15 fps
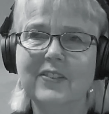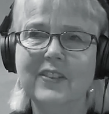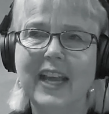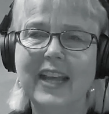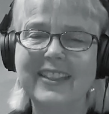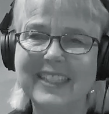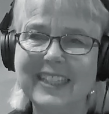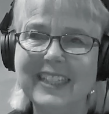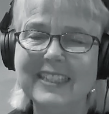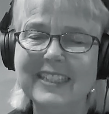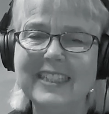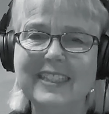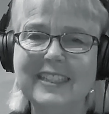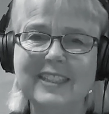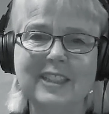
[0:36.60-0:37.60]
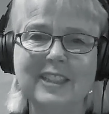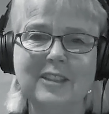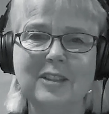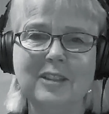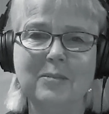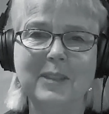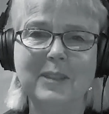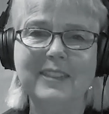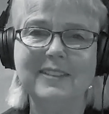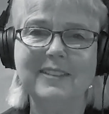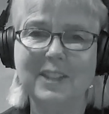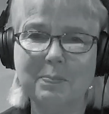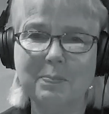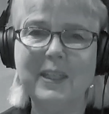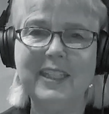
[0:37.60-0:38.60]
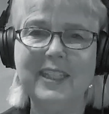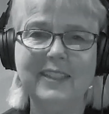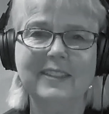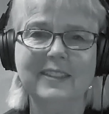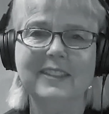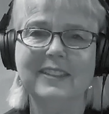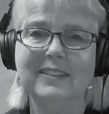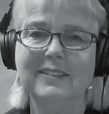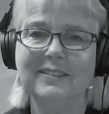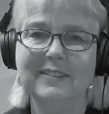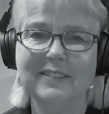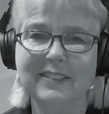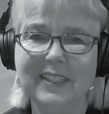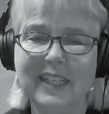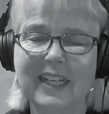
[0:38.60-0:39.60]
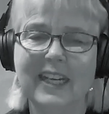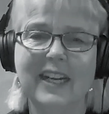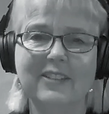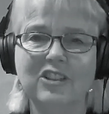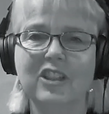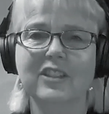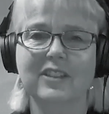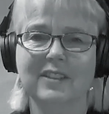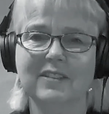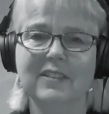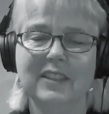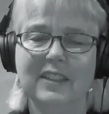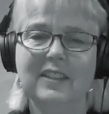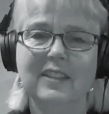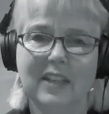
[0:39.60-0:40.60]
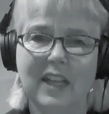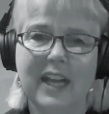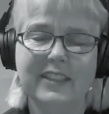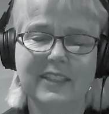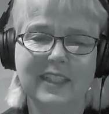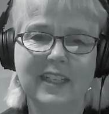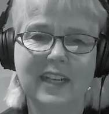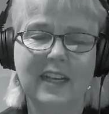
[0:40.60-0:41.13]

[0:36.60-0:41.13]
athleticism and speed, and I just liked it.